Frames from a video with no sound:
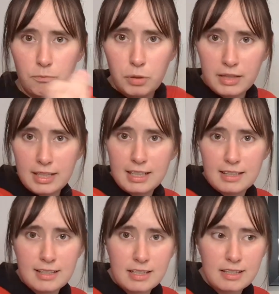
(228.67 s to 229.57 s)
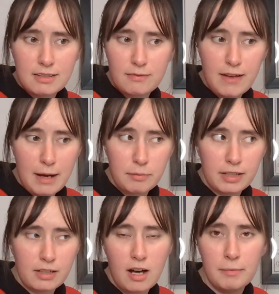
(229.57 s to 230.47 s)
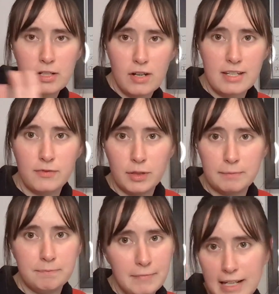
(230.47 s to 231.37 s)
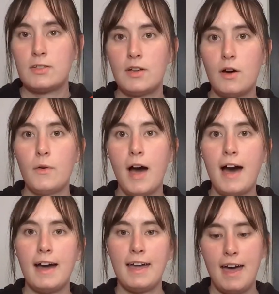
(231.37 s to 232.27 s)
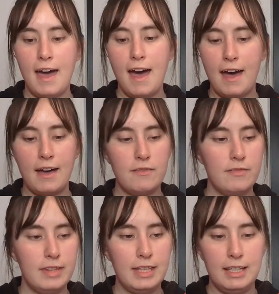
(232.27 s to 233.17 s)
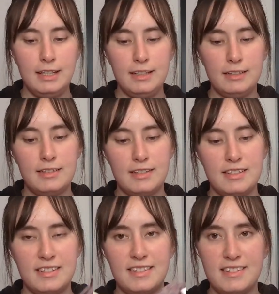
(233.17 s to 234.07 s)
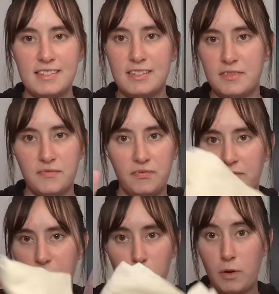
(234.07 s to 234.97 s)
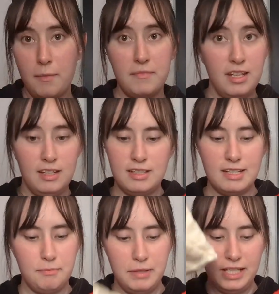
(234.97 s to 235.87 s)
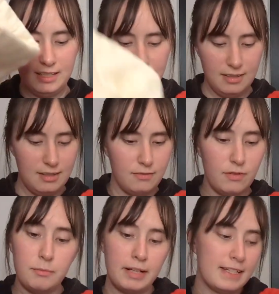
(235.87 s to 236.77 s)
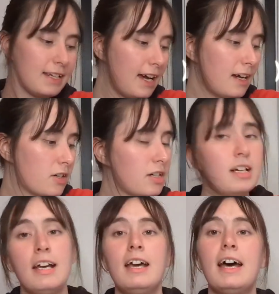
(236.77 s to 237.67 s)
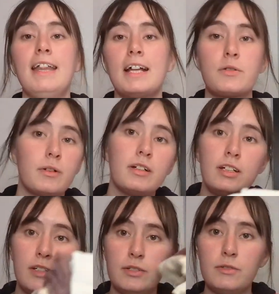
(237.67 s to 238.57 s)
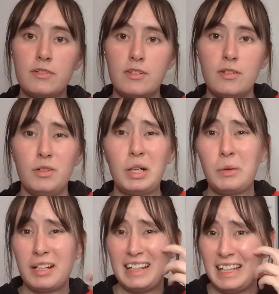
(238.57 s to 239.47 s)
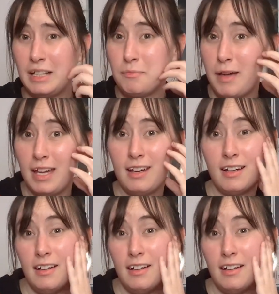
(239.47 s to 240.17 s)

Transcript: put this fabric on my dress form. So I have these remnant pieces from my stash, and that's what we're going to use to quickly make